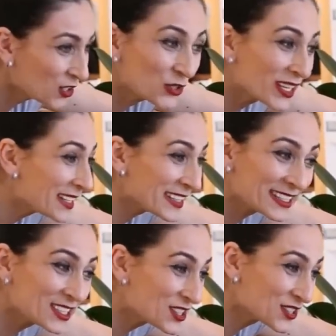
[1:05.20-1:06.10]
You can't
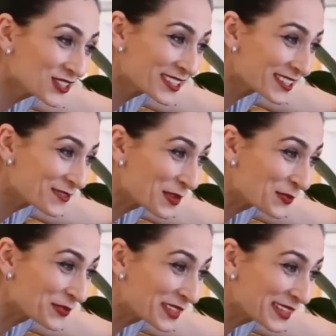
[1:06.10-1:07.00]
eat sugar,
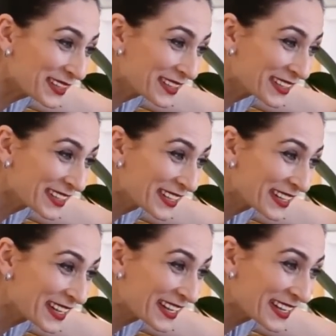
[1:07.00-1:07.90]
remember?
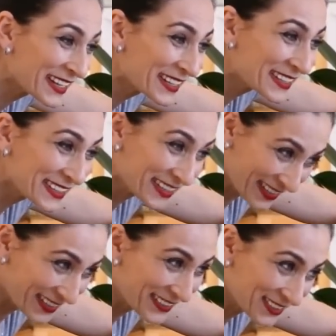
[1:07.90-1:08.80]

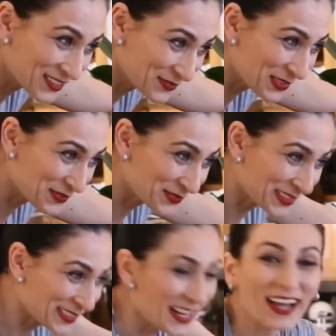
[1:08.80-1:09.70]
Yeah, you
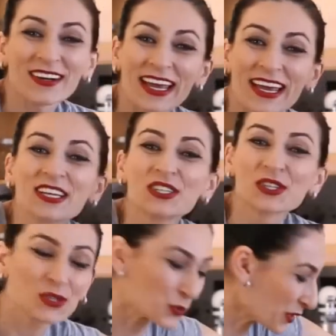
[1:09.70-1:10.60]
remember. Okay,
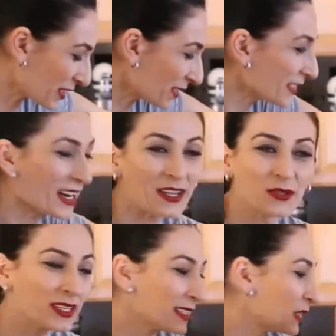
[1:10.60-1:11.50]
sugar,
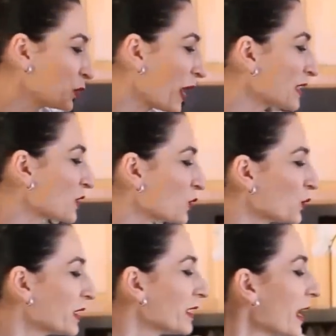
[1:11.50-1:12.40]
granulated white
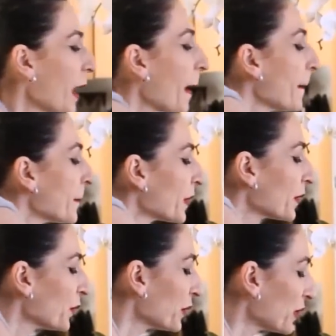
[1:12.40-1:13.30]
sugar.
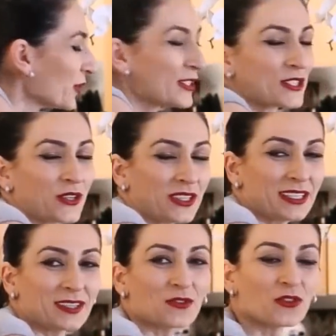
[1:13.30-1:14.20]
We also
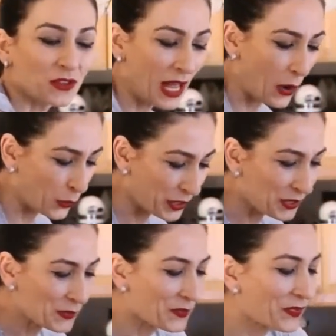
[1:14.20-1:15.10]
need flour,
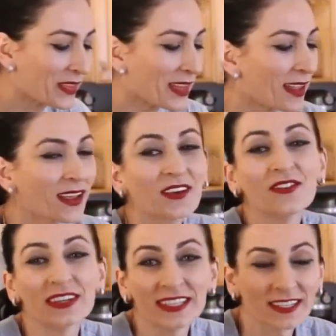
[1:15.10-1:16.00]

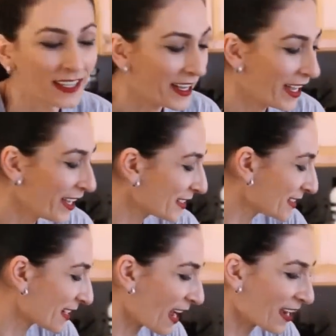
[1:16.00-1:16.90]
vanilla
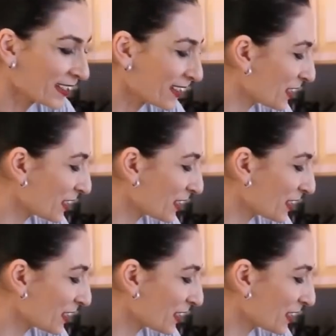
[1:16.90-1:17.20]
extract,